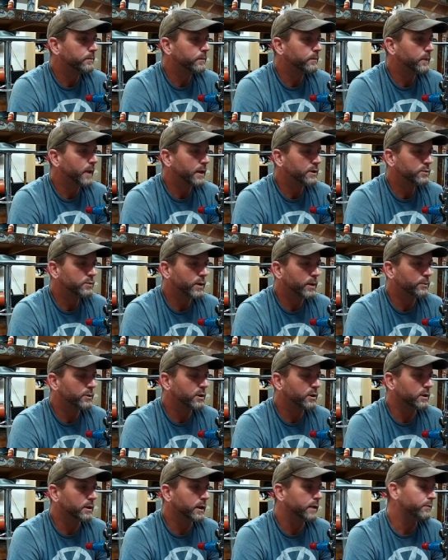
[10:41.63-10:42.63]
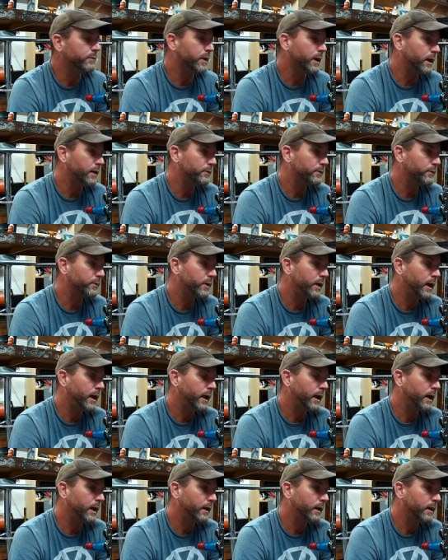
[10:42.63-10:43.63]
that's where I'm going to leave it off,
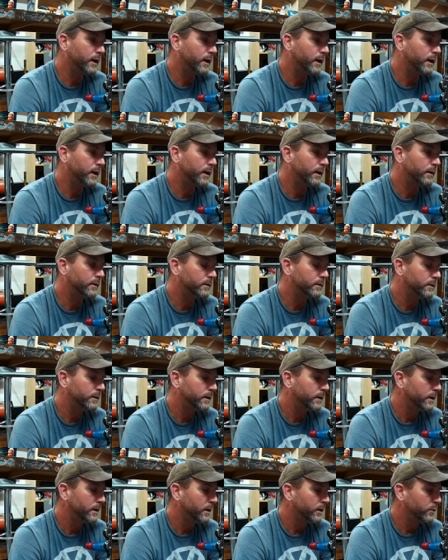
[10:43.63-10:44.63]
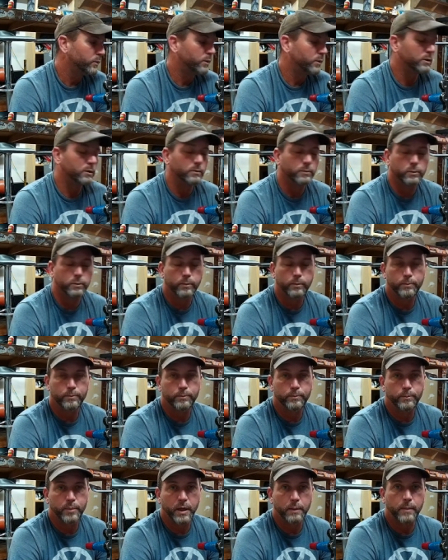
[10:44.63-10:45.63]
and we'll
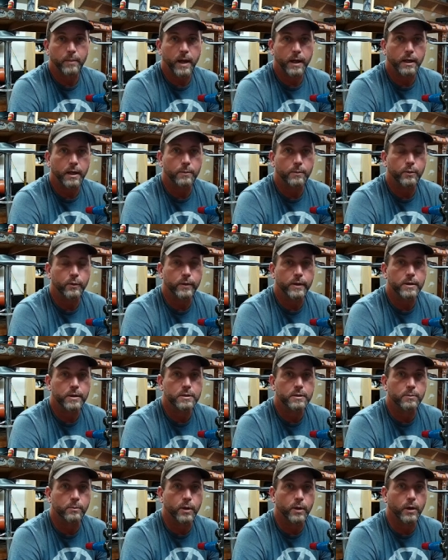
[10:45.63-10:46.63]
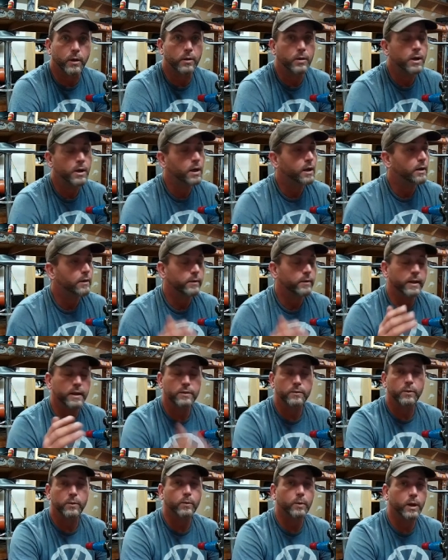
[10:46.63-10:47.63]
pick back up with this tomorrow. Thanks
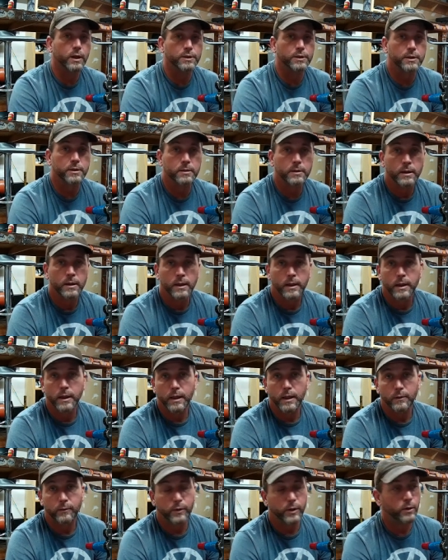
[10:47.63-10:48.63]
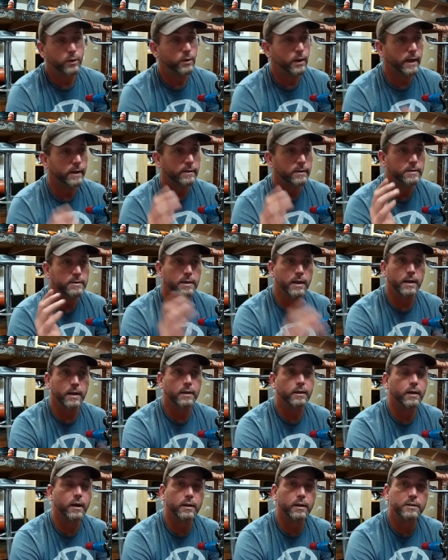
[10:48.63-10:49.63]
for watching. If you like this kind of
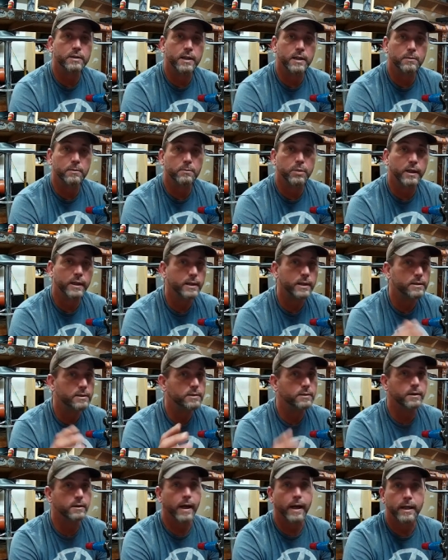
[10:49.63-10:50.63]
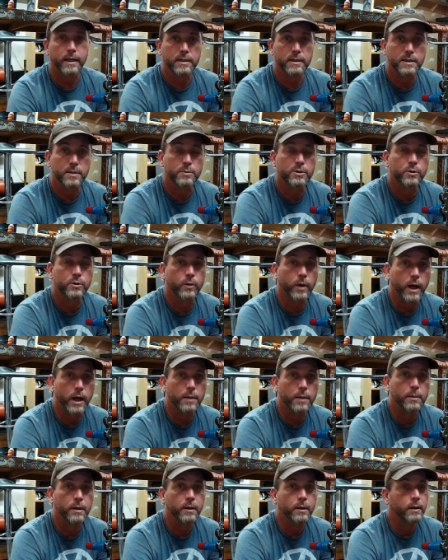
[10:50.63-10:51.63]
content, please like and
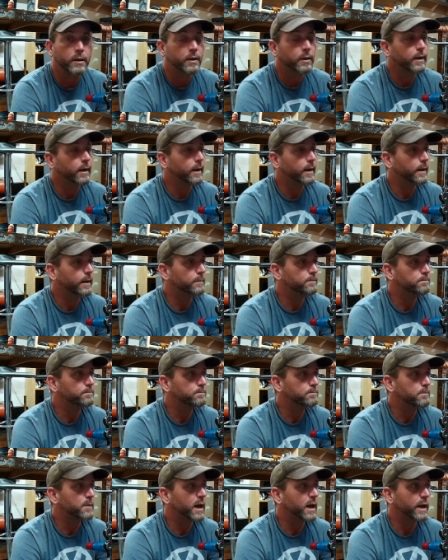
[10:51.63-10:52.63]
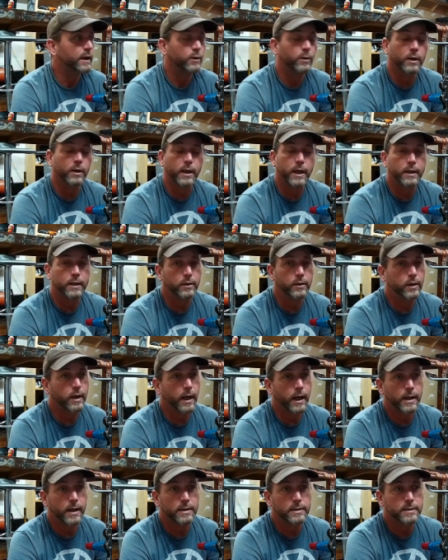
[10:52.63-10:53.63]
subscribe. I know a lot of you
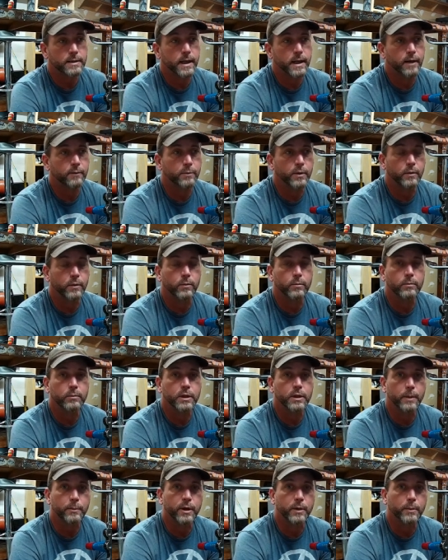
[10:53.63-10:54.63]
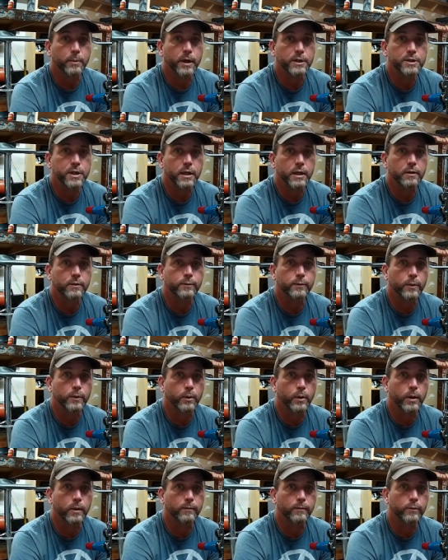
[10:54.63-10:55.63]
guys have been coming to my channel
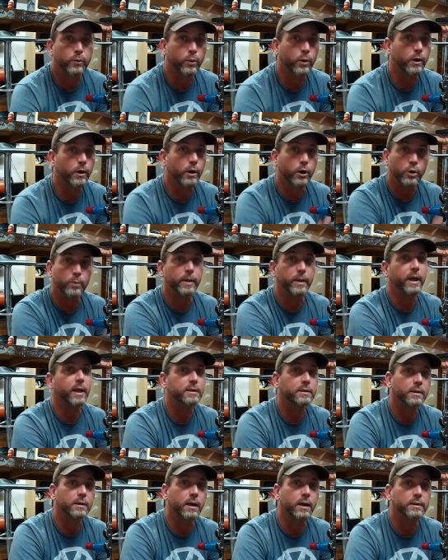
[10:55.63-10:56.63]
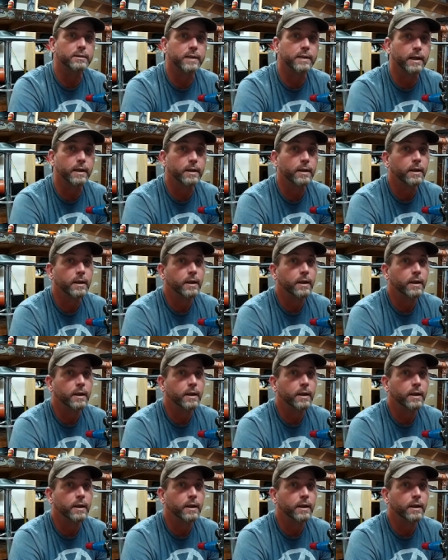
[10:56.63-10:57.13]
for Ford OBS content,